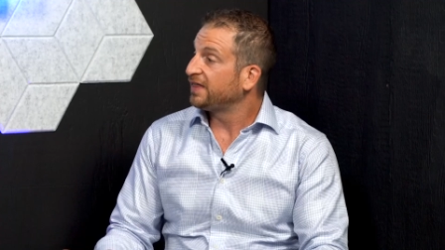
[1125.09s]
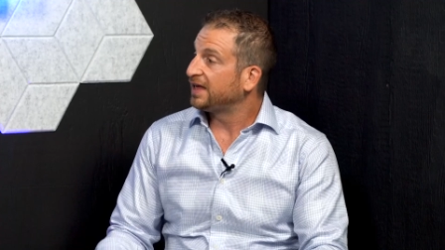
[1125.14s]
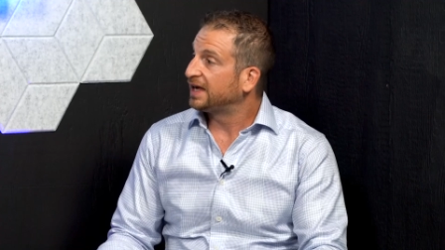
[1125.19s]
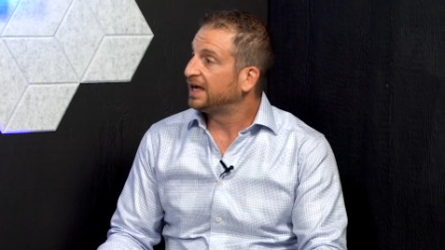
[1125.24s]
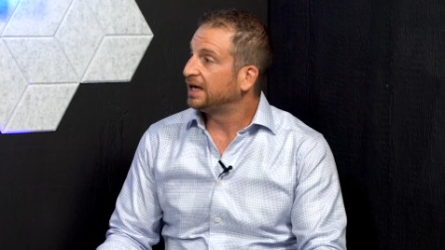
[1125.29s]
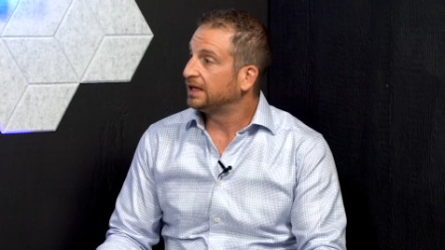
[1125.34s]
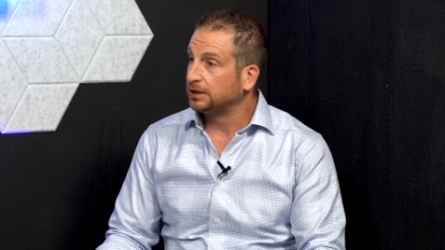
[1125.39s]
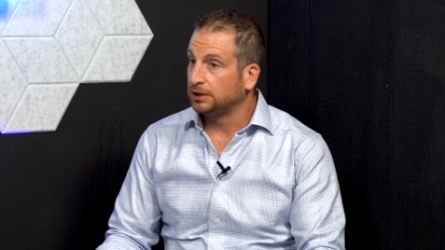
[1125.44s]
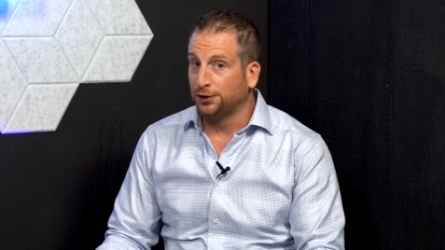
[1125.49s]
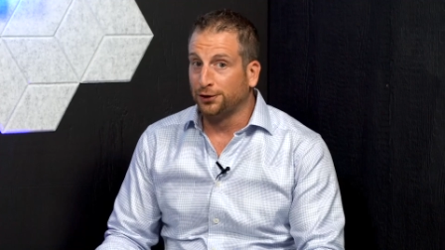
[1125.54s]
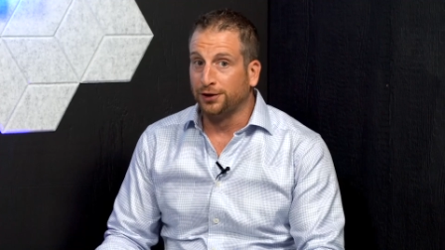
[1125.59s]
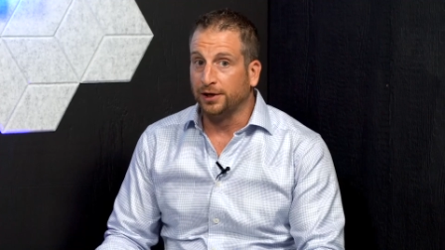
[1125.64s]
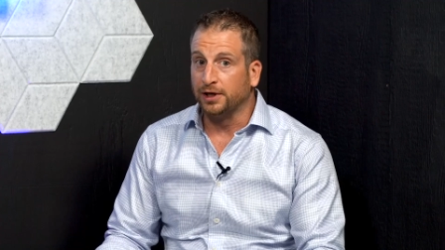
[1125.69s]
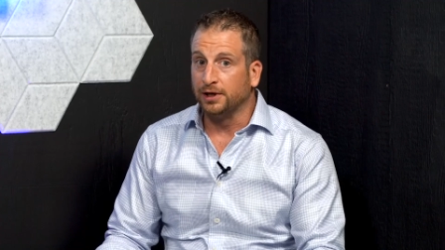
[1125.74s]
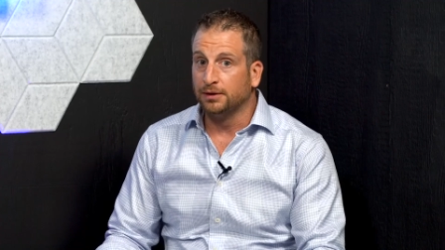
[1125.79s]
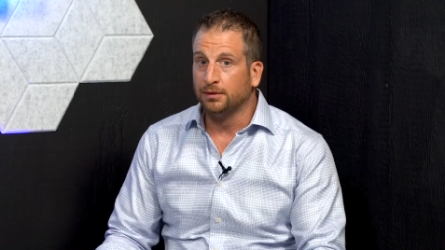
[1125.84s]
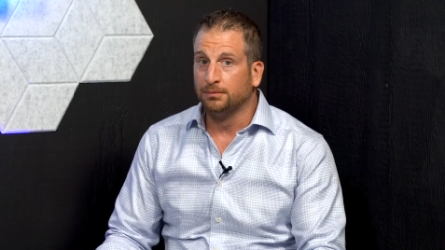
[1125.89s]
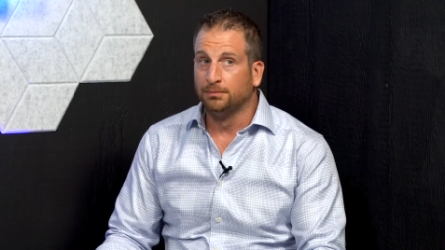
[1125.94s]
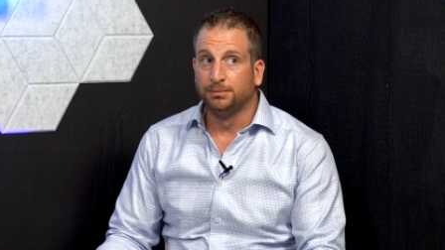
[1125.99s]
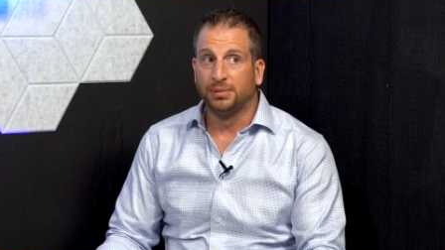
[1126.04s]
say they can't learn
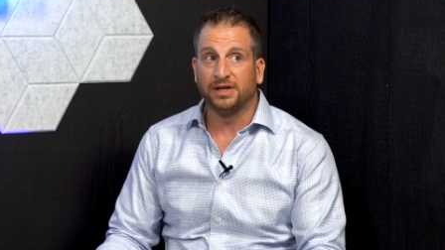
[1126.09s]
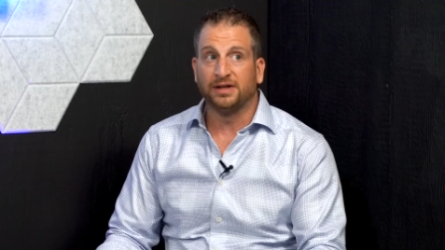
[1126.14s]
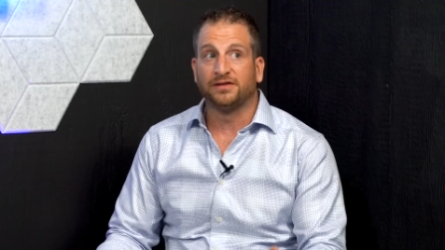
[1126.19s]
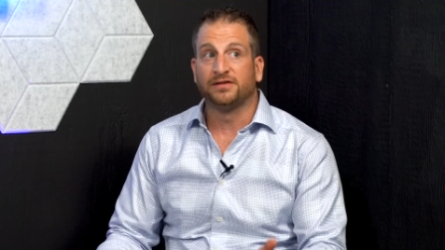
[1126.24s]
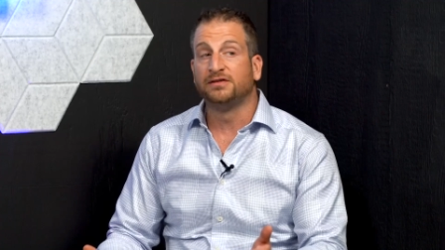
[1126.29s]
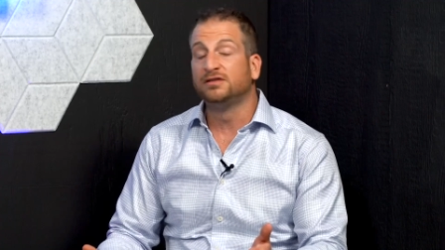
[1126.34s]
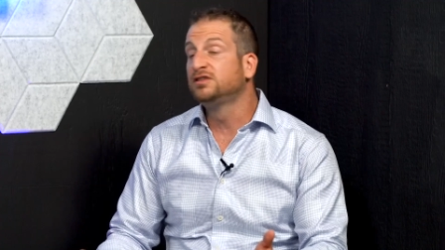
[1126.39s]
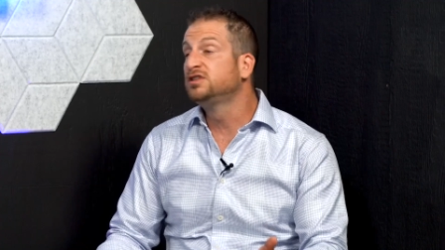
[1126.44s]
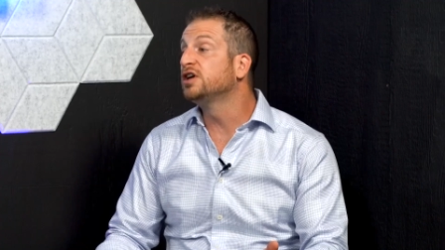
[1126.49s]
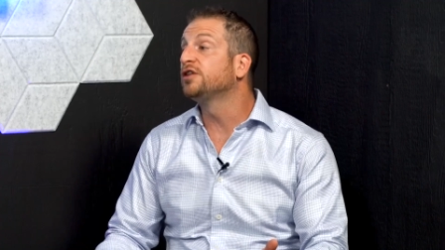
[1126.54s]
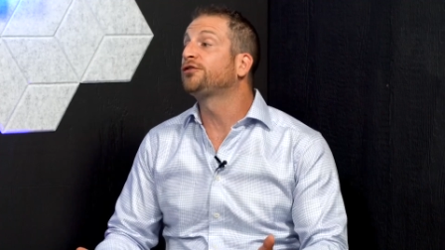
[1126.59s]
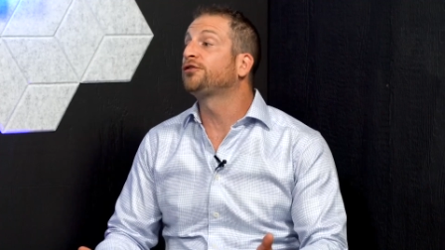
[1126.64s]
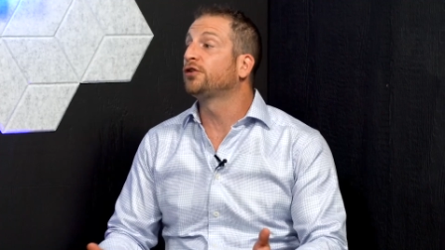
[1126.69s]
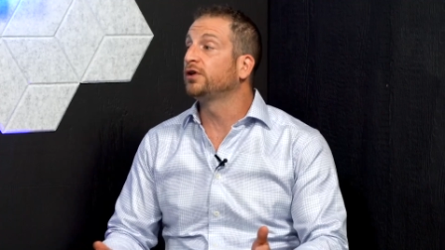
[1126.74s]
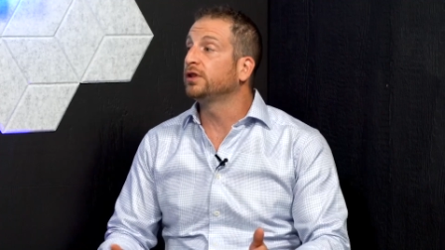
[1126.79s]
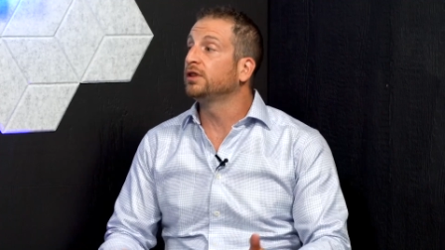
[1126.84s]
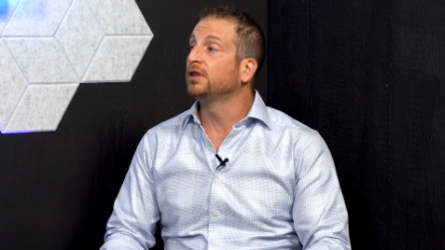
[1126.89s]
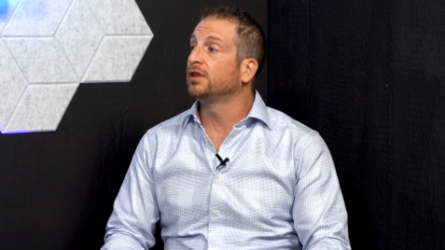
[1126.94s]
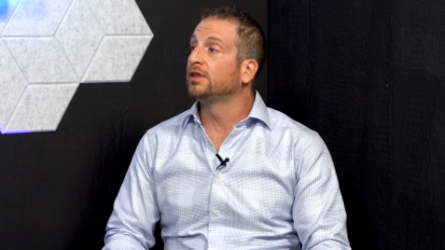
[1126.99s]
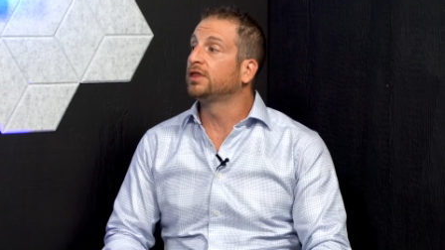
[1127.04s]
it, but it's different